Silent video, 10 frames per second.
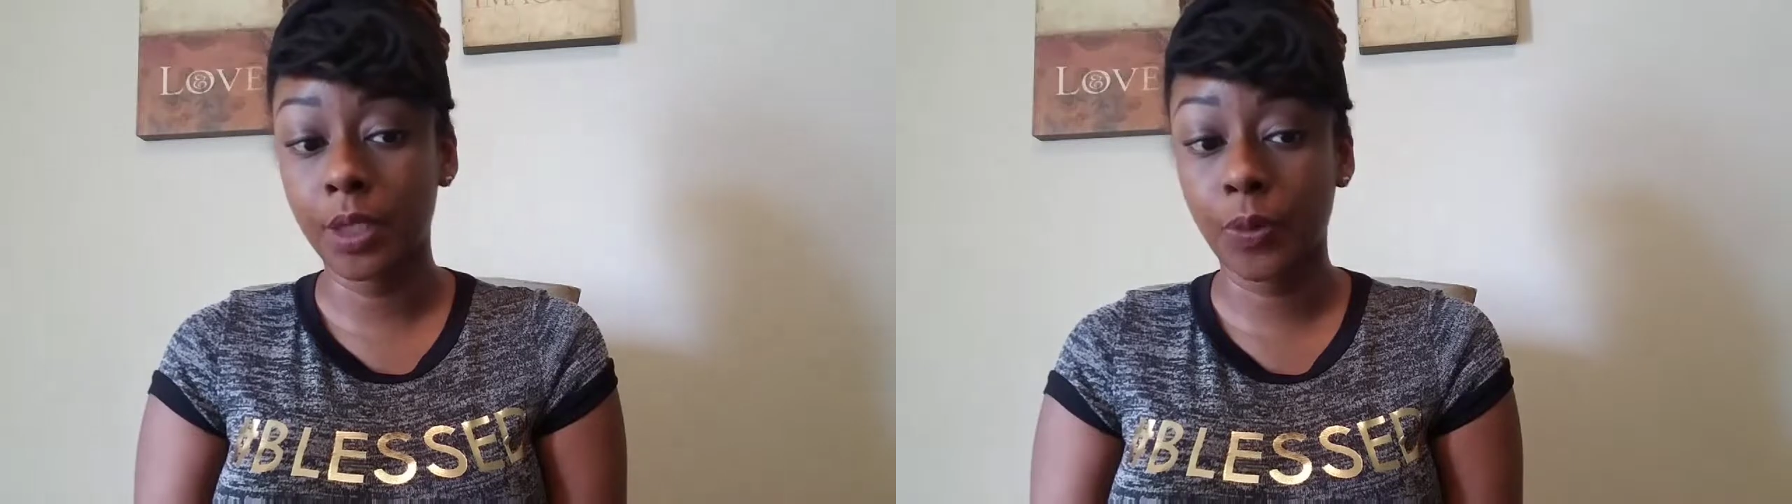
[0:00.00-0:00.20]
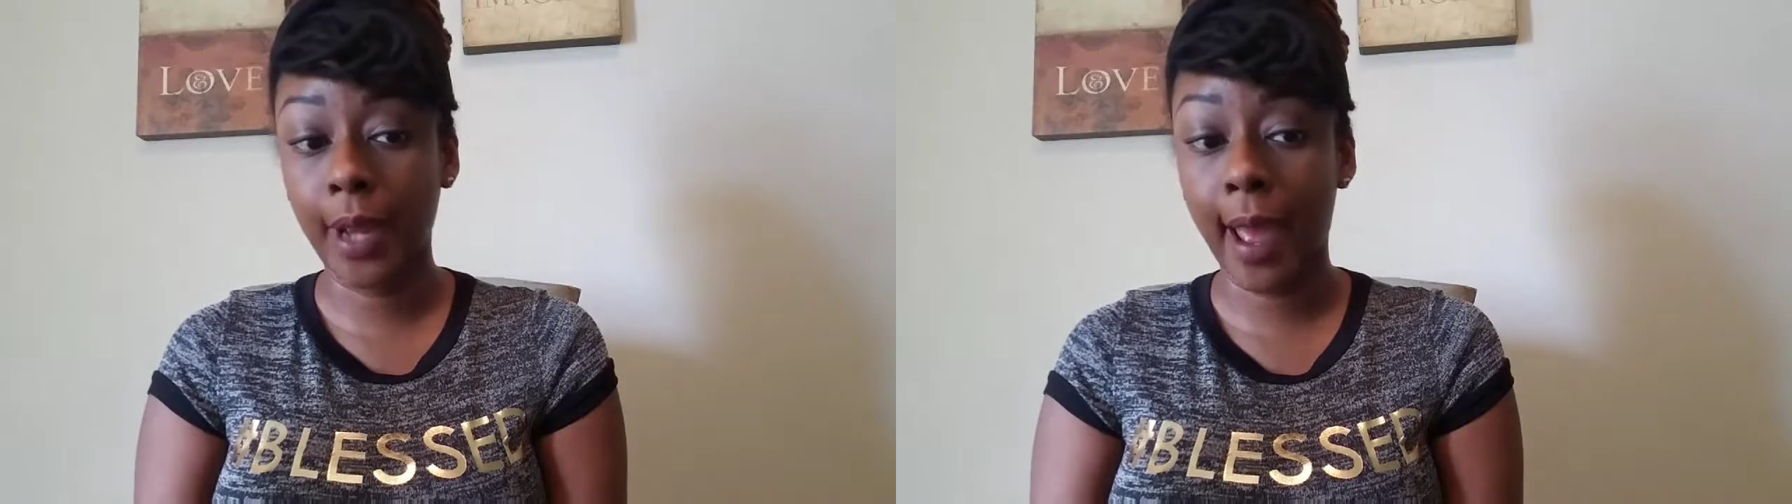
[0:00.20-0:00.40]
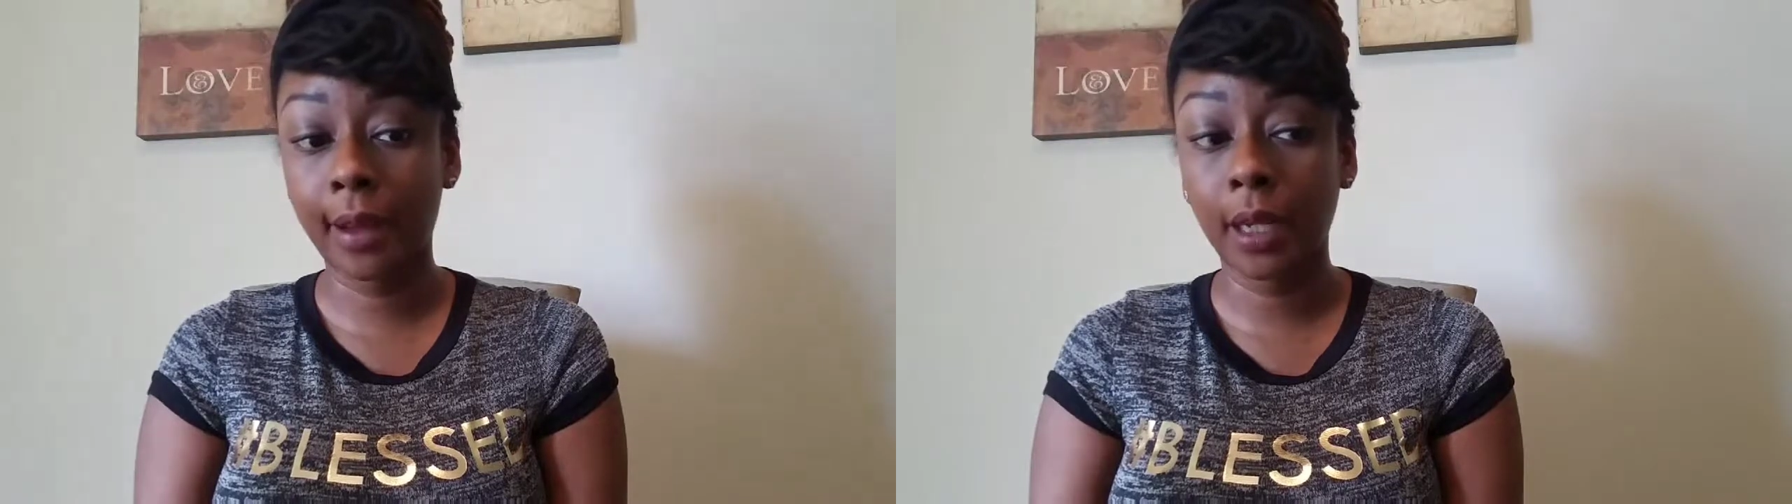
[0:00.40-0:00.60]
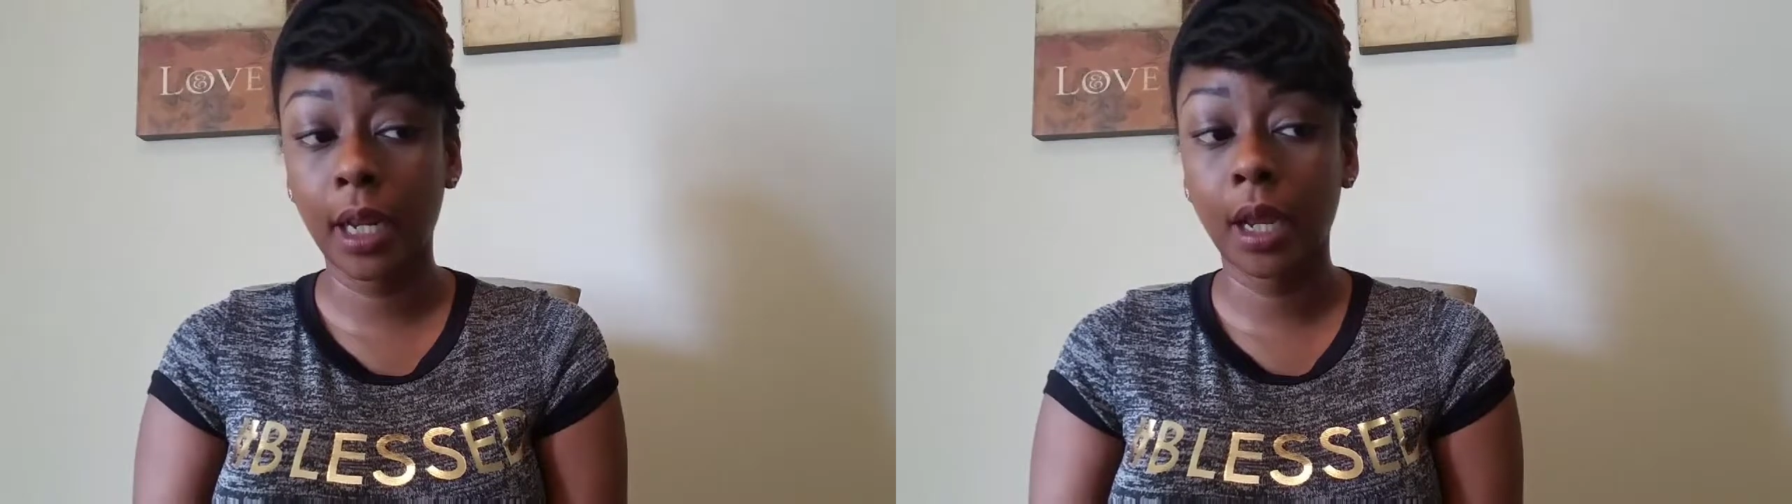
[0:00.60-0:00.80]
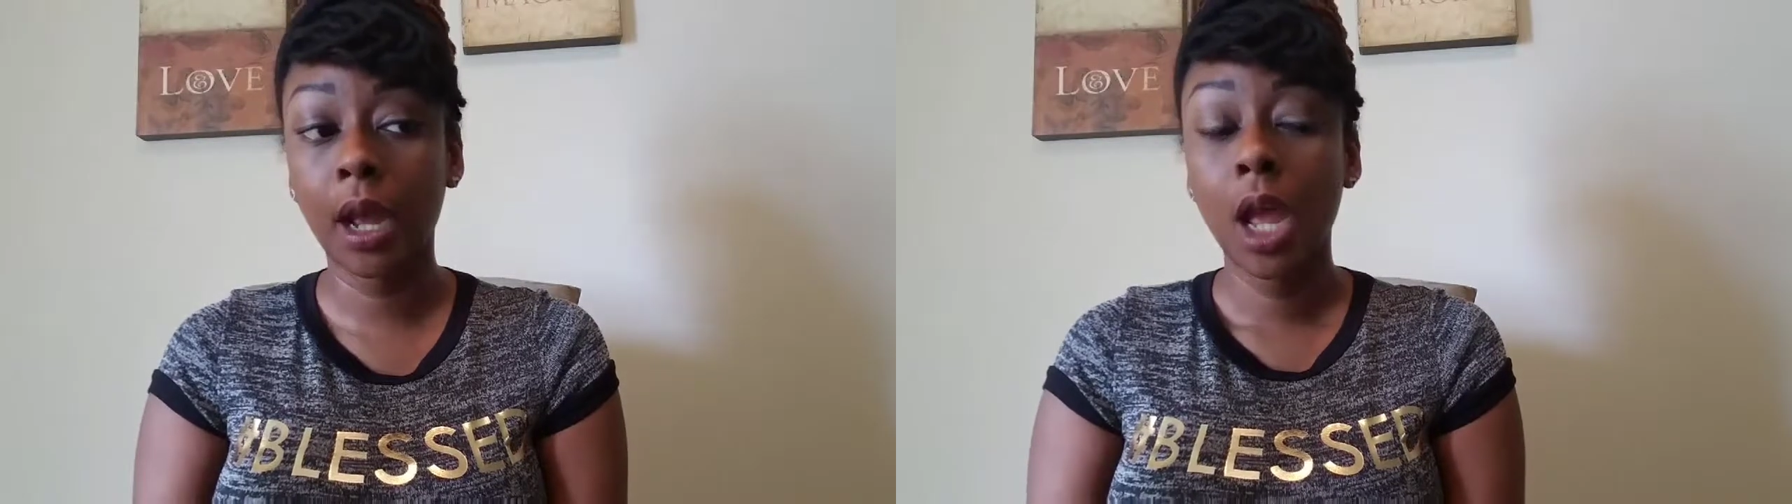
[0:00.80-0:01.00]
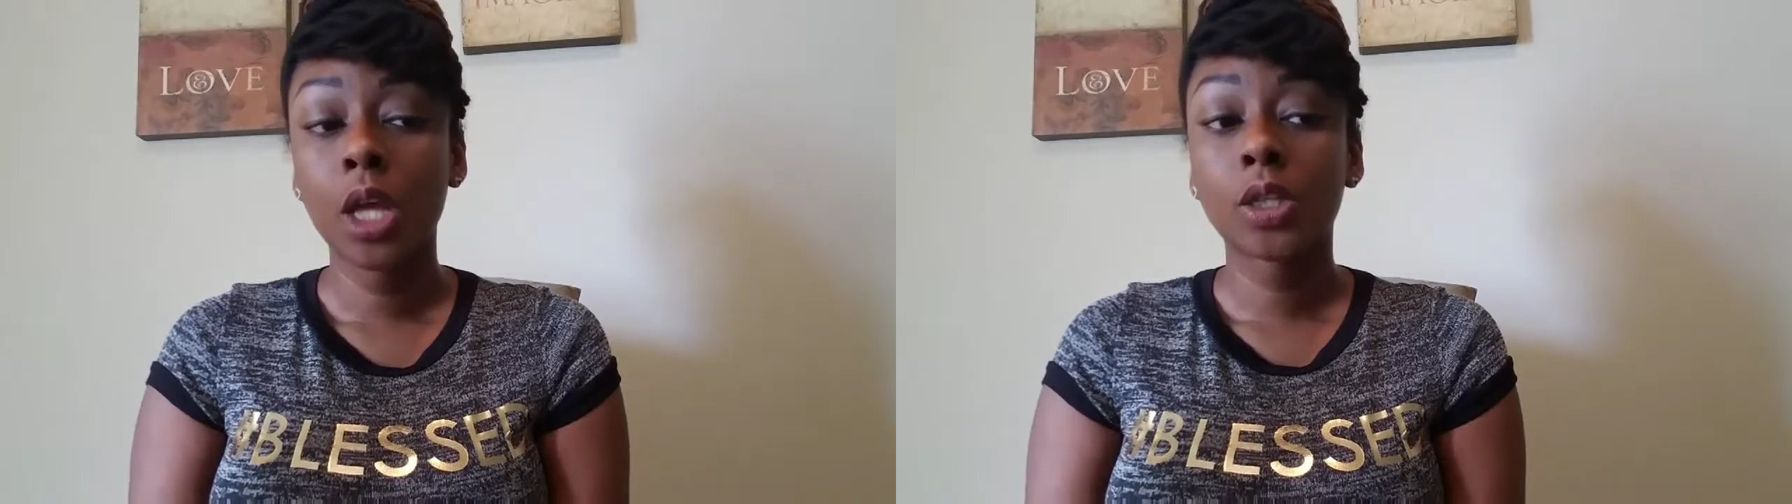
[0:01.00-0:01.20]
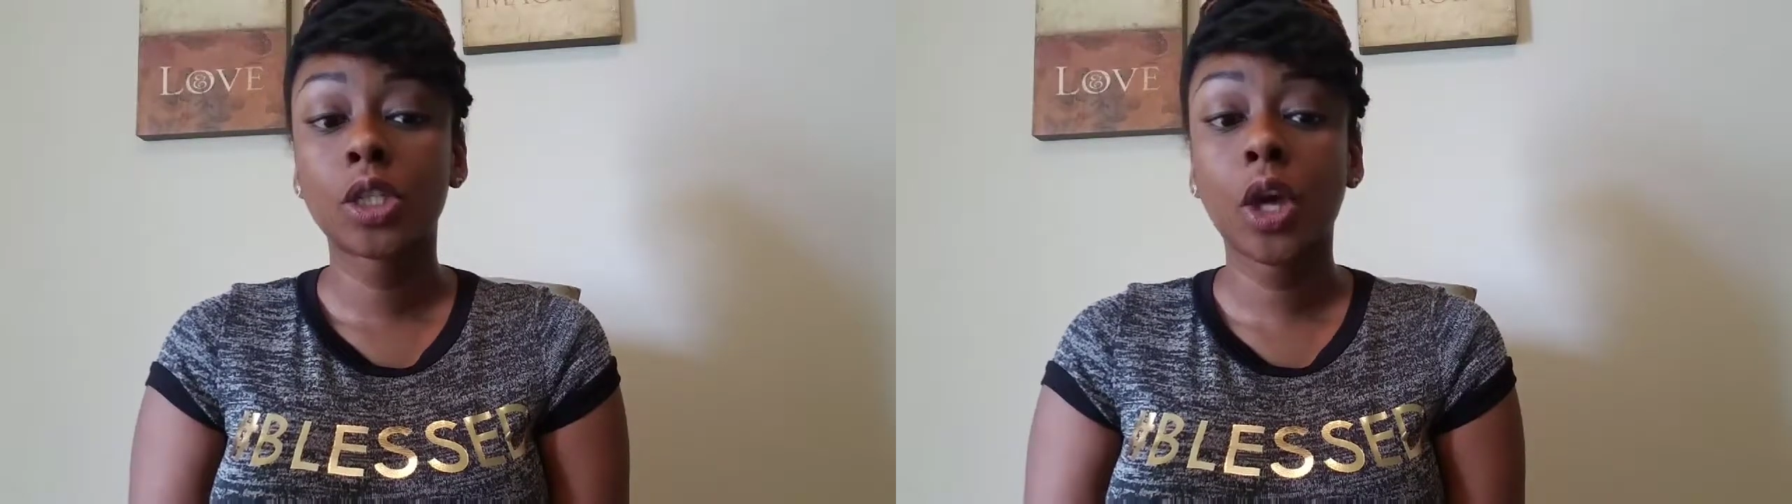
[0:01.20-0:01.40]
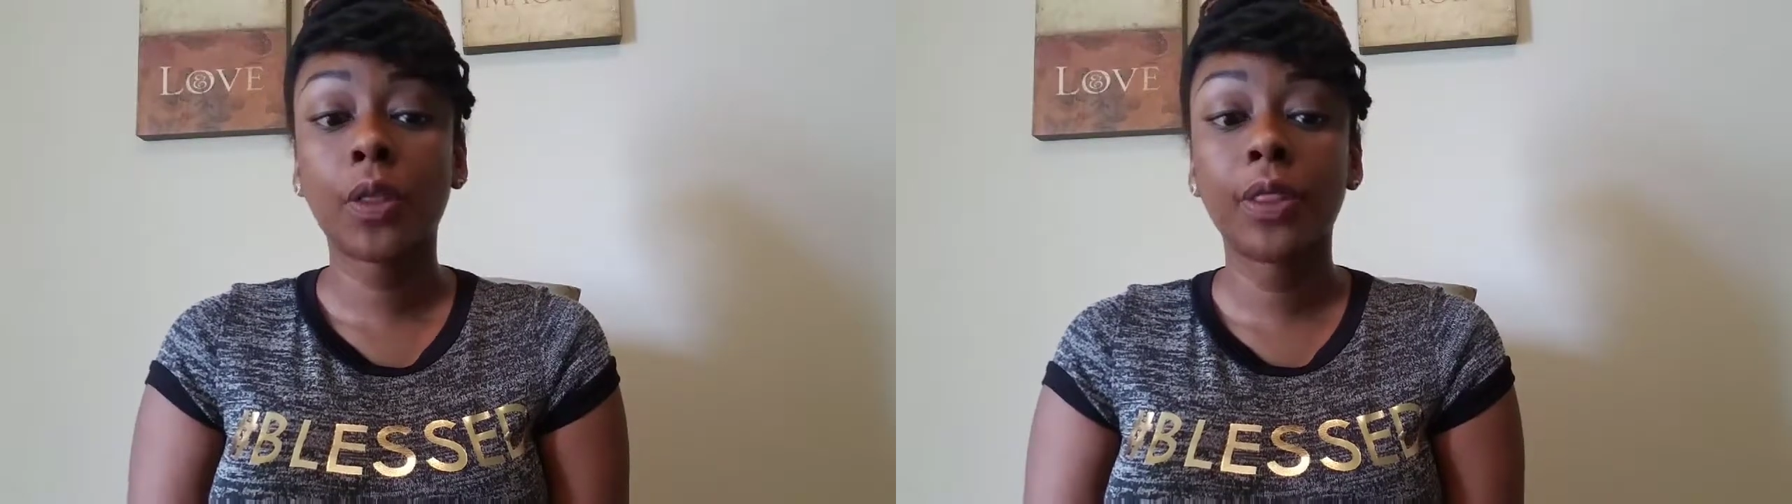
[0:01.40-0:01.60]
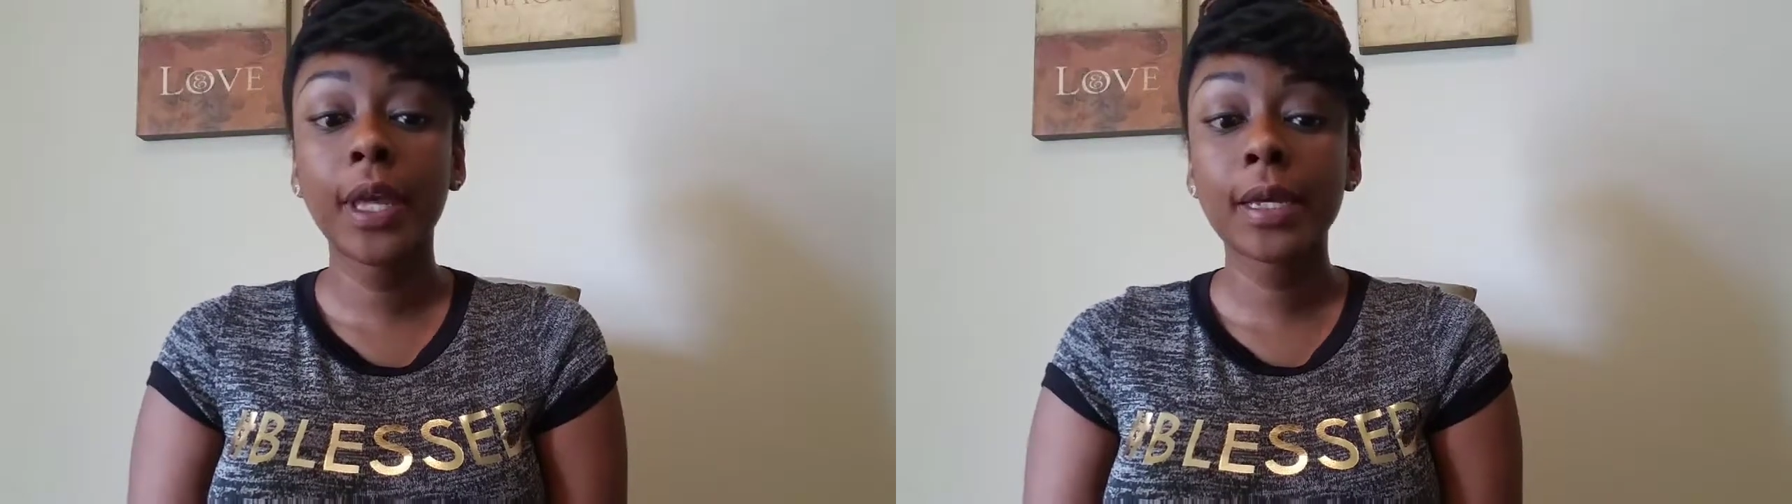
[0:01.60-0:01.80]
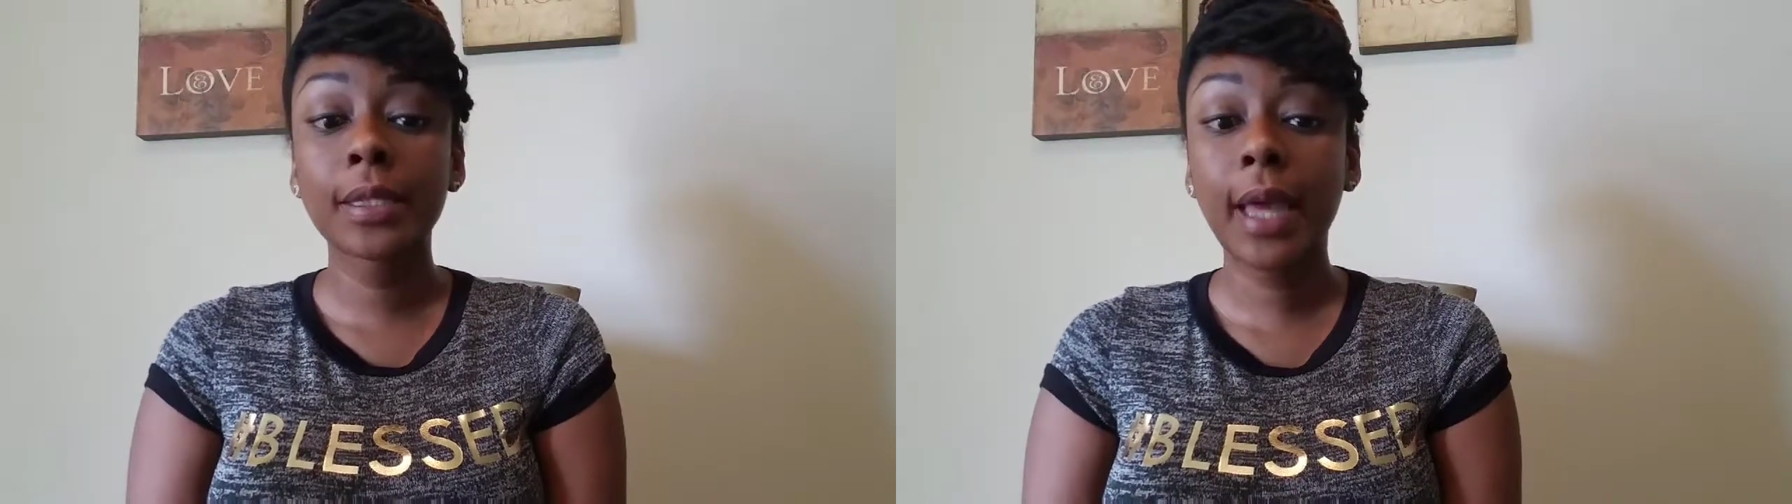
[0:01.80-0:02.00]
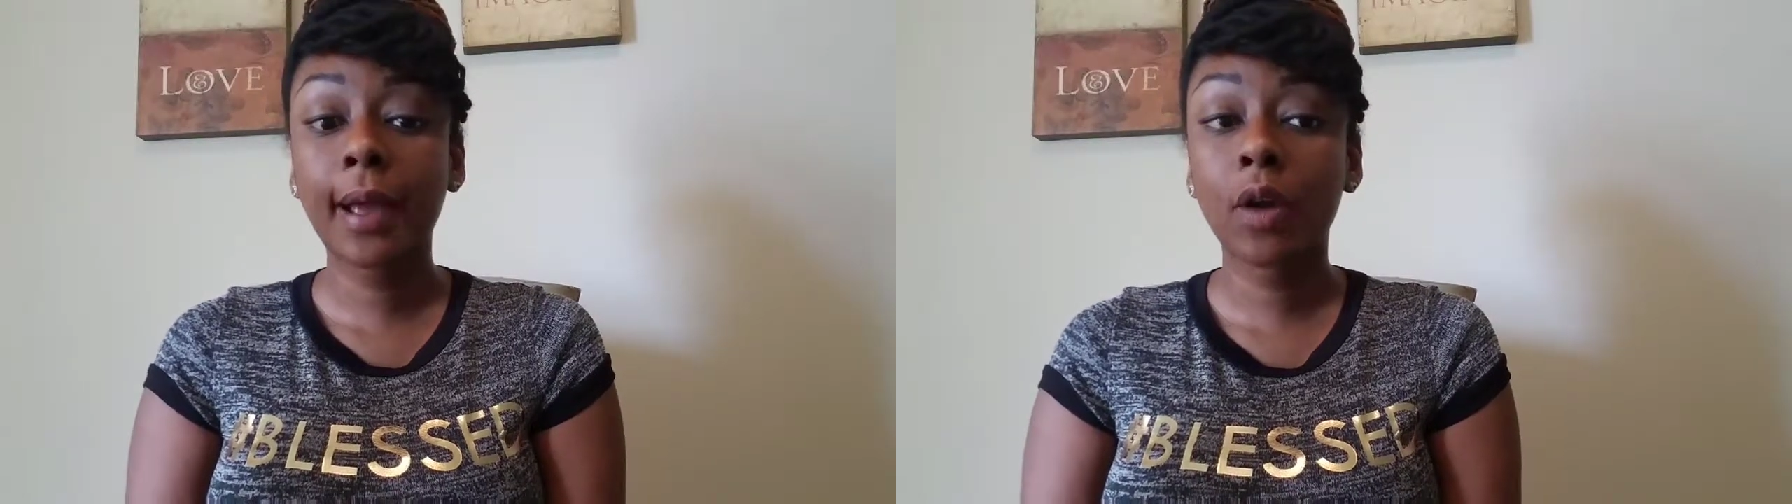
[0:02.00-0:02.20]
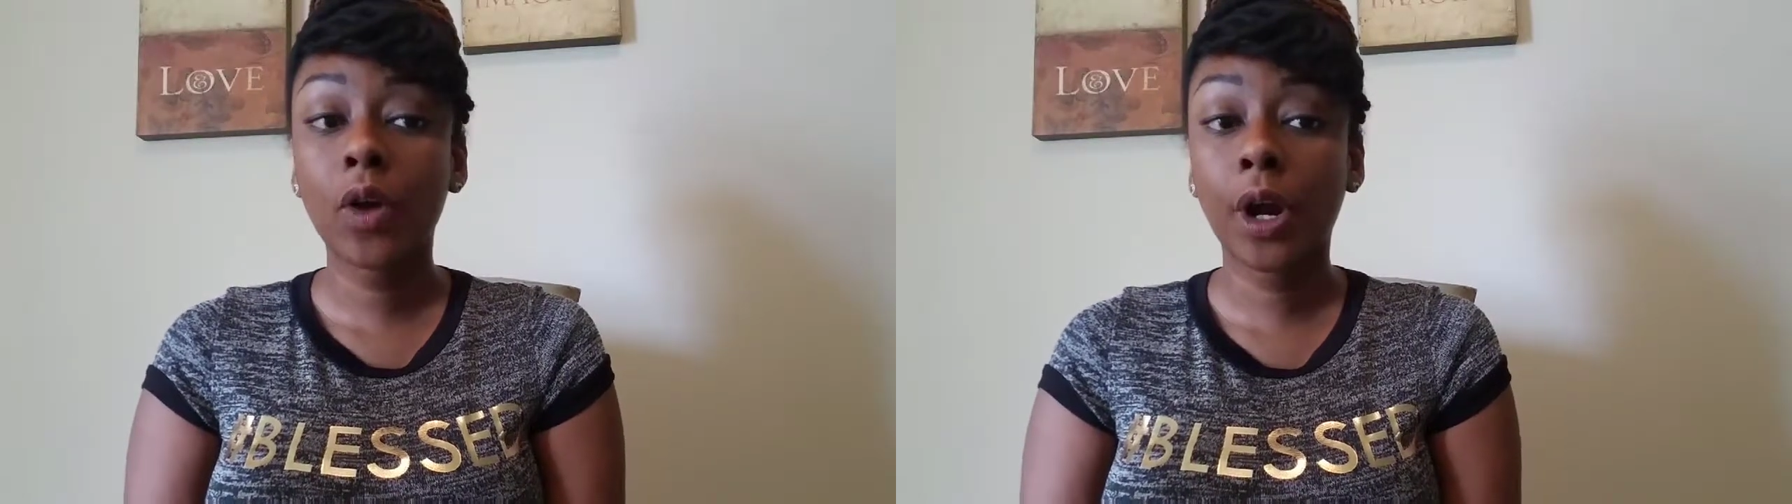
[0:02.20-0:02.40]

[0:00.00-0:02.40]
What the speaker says: is reacting. So this cycle,